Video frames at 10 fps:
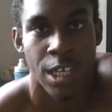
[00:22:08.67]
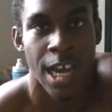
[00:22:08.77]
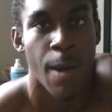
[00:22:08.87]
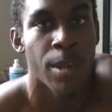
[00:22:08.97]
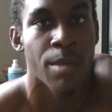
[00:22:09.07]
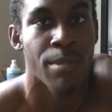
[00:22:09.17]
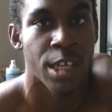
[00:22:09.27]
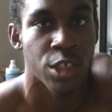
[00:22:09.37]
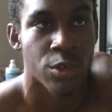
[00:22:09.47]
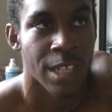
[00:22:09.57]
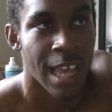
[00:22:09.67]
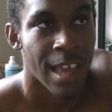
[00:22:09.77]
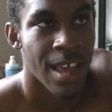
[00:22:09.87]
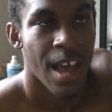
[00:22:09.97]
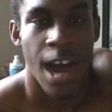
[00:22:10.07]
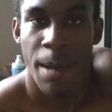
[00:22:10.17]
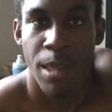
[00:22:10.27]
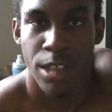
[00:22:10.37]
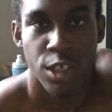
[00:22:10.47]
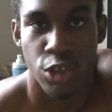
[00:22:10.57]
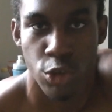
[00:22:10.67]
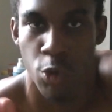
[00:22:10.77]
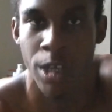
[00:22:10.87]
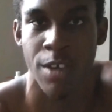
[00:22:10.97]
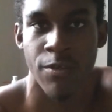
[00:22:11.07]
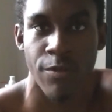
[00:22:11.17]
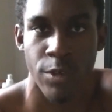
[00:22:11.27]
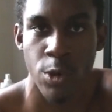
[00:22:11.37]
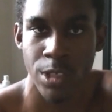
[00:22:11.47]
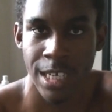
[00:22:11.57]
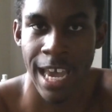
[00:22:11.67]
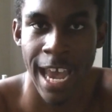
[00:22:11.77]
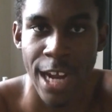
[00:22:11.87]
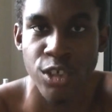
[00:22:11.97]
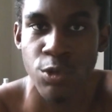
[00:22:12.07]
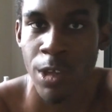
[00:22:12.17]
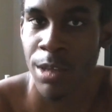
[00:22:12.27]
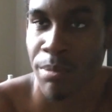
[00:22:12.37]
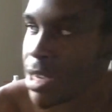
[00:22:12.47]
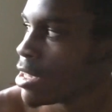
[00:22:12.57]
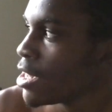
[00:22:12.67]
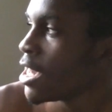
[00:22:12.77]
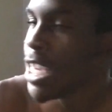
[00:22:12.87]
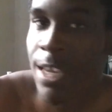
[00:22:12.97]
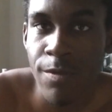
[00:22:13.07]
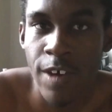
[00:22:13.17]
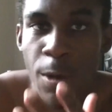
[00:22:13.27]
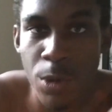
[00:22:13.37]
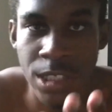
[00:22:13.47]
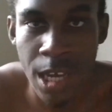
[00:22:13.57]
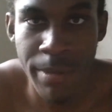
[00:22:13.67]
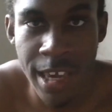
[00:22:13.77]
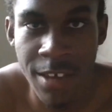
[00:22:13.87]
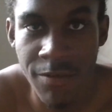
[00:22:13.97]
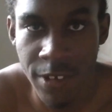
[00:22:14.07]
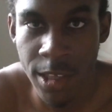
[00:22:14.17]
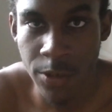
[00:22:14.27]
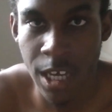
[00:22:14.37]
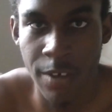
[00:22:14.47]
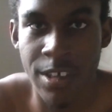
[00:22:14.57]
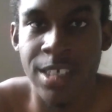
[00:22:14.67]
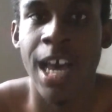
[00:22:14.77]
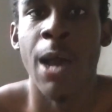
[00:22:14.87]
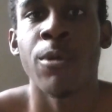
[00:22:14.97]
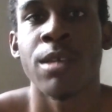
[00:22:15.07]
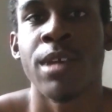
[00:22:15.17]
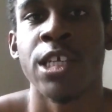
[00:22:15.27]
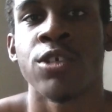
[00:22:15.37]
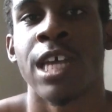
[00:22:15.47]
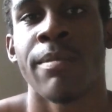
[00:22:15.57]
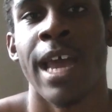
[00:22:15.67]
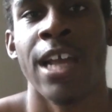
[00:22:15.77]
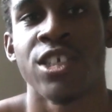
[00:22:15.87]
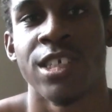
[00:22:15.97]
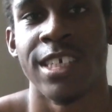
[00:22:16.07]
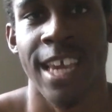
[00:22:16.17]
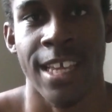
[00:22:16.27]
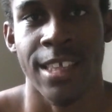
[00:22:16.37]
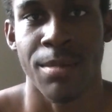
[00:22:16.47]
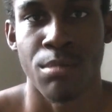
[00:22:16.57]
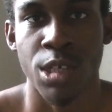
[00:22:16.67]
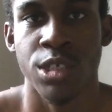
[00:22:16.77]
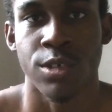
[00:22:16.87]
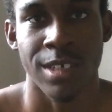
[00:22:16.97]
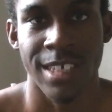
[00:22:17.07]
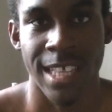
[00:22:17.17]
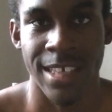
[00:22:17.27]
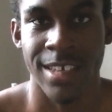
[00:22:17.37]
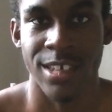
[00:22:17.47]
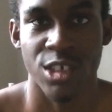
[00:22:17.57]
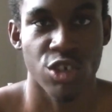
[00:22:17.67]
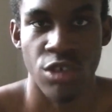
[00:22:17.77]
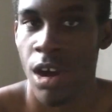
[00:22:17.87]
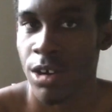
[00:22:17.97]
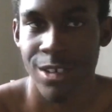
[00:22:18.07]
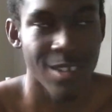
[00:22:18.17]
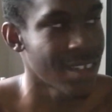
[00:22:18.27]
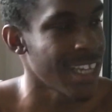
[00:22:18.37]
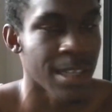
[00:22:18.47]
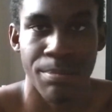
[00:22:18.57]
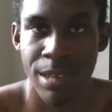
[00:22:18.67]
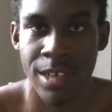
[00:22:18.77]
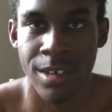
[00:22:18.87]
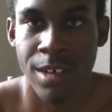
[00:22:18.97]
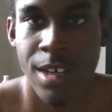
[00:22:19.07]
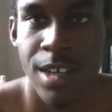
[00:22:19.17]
Like, I want to make sure that I'm not just doing it for views. Like, I actually want to make, even if I was not making videos out of this, I want to make sure that I'm actually gaining muscle and getting stronger, getting bigger.